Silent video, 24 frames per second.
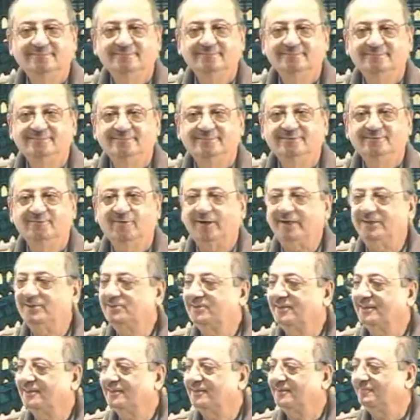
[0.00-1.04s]
What is the
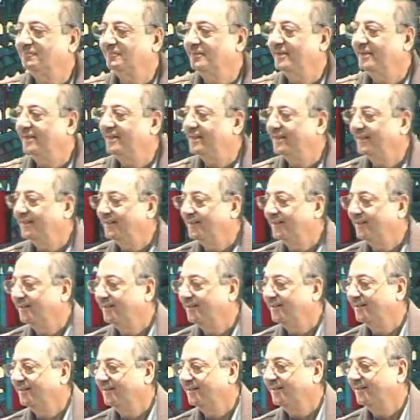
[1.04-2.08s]
meaning?
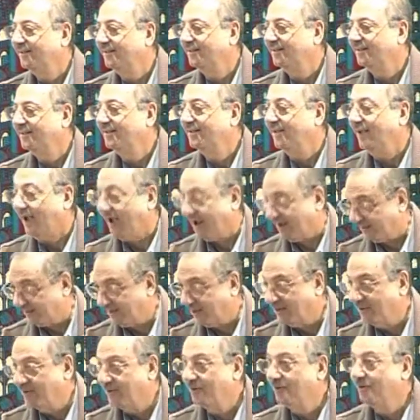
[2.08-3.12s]
Are they
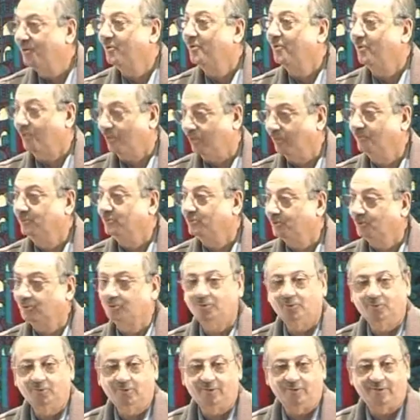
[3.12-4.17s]
new? Hum
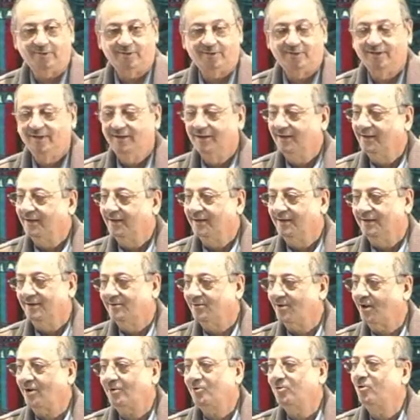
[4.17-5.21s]
jududun. Not
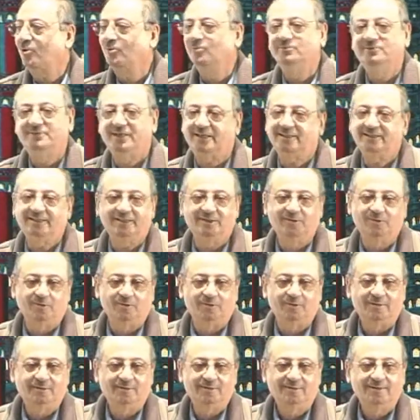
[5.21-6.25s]
hum jadidun.
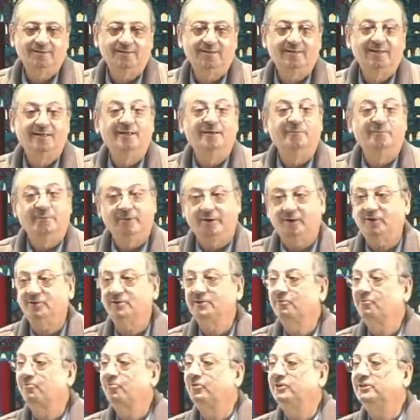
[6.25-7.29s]
Because if
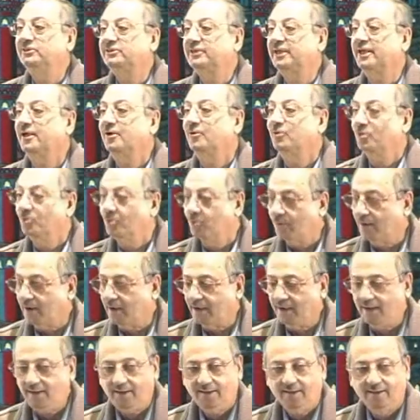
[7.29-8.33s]
we say huwa,
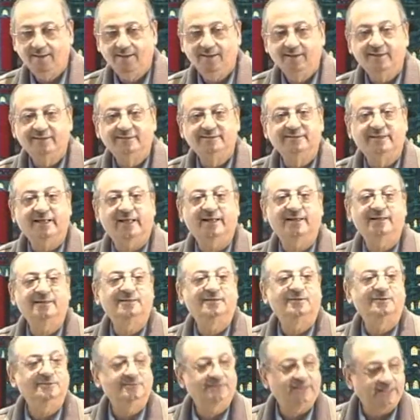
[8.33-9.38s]
then
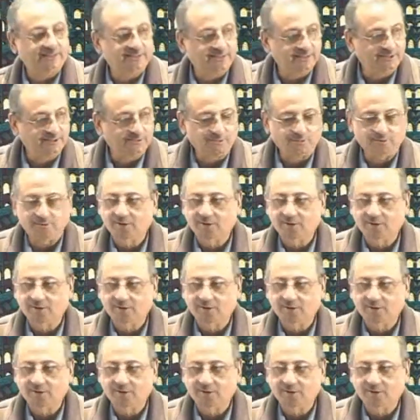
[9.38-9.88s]
jadidun.